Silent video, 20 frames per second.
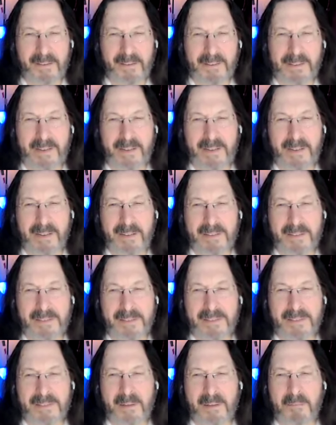They're leading us
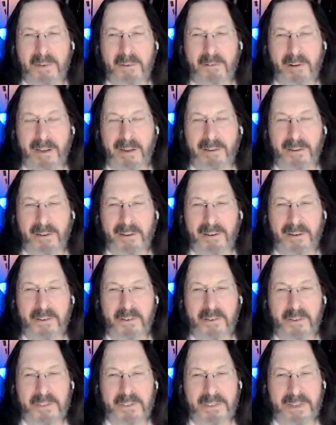to some greater
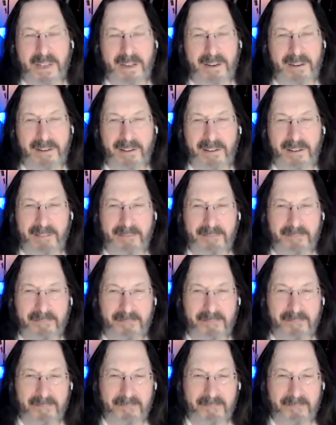understanding.